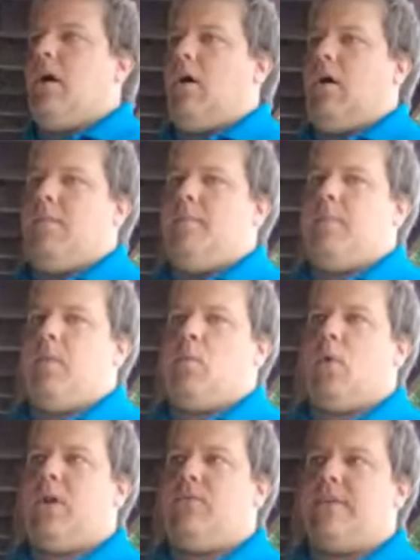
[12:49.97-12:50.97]

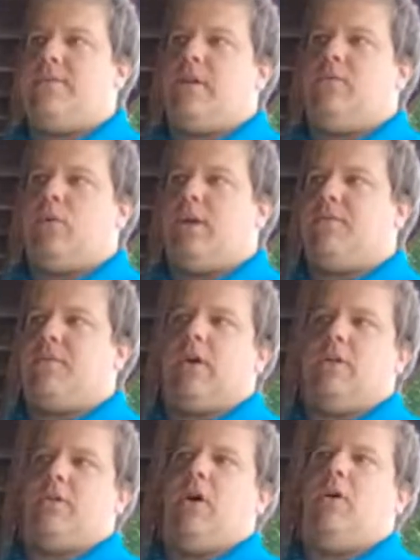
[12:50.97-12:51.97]
What if we started voting for
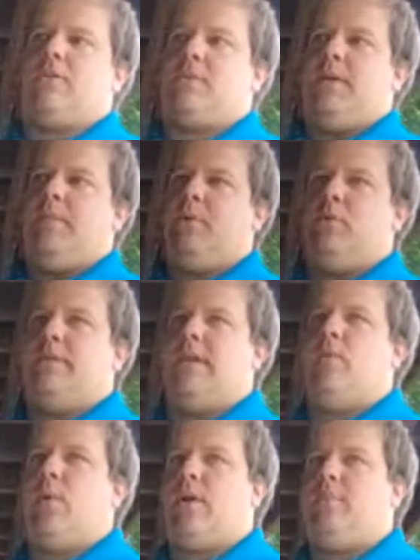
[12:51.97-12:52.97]
adults, people who
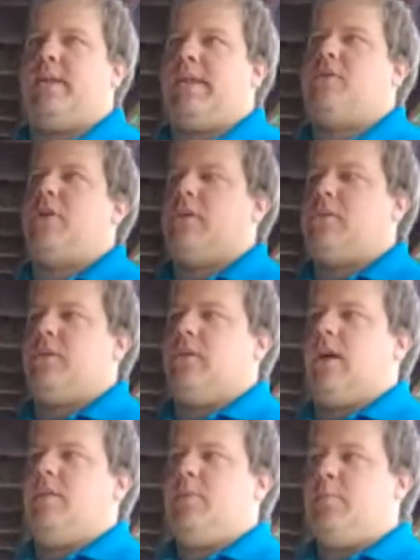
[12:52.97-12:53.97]
didn't want to be in charge of your
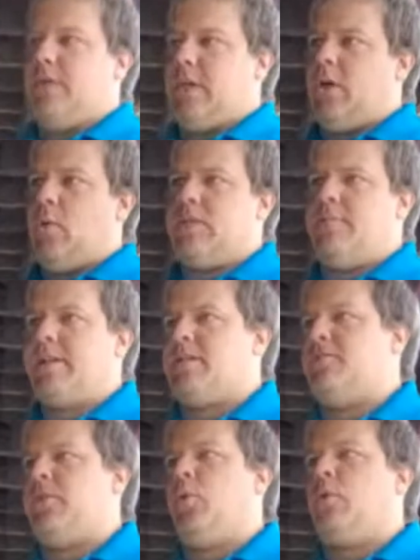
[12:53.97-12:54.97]
life, people who didn't know what's
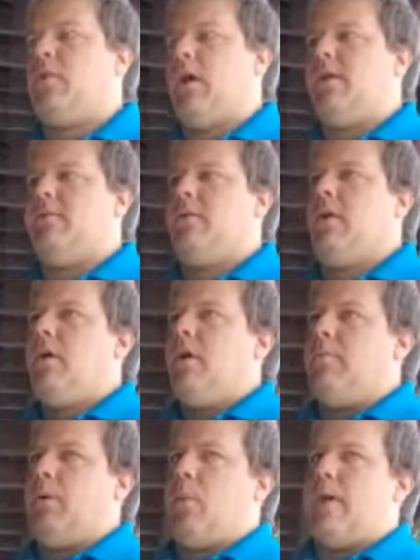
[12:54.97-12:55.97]
best for your life,
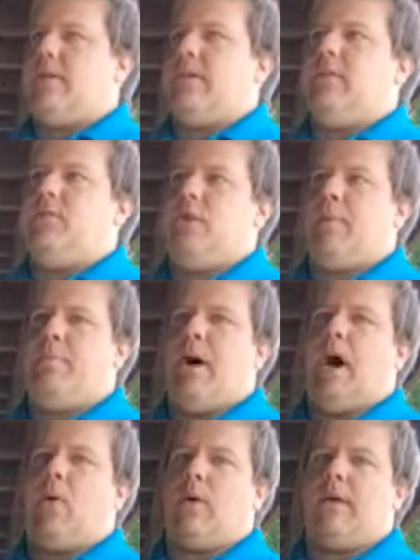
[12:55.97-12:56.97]
but wanted to give you the
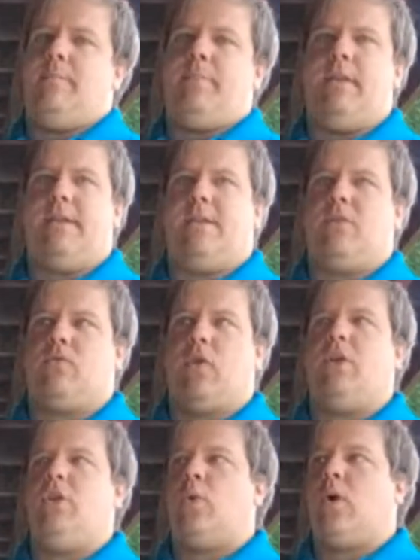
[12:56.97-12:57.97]
power and ability to
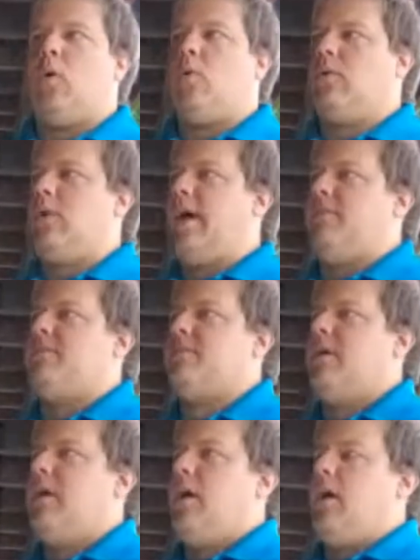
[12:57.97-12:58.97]
run your own lives?
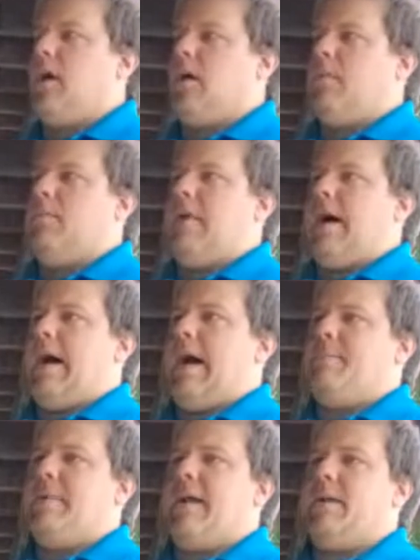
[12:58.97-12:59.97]

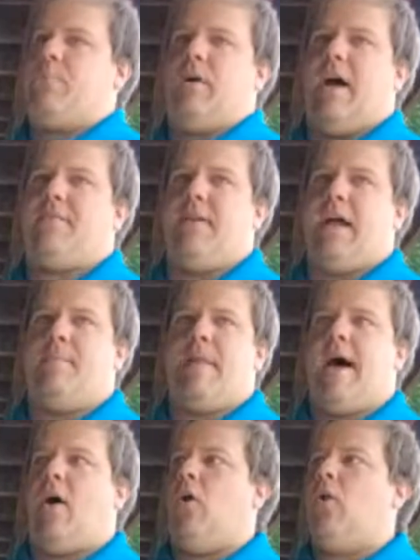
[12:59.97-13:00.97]
I'm not a prophet. I'm
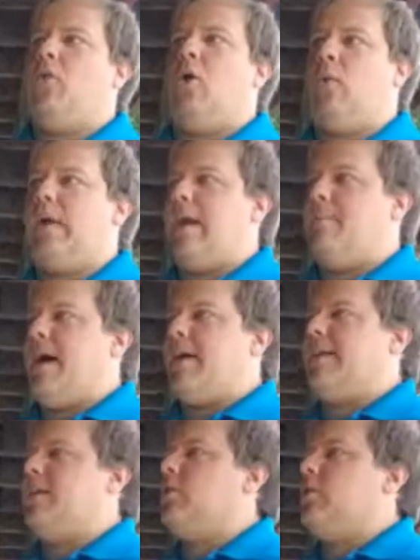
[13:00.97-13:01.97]
not all-knowing. I'm not
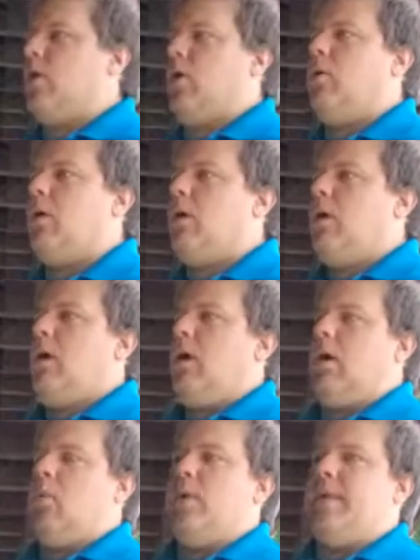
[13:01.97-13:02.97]
a hero.
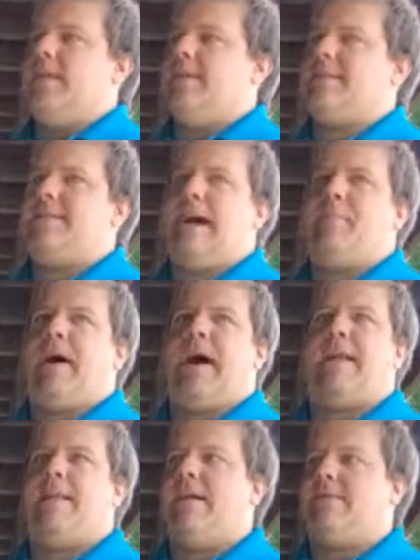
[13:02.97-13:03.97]
We need to stop
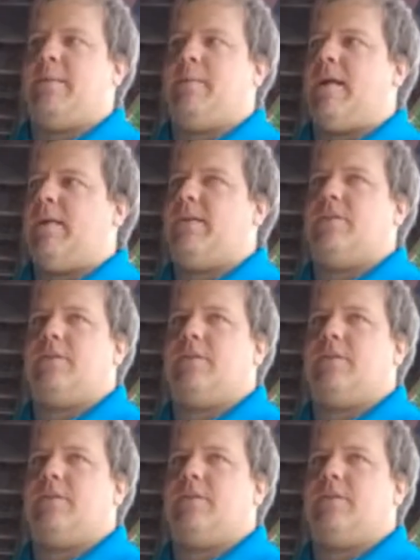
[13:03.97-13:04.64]
idolizing politicians.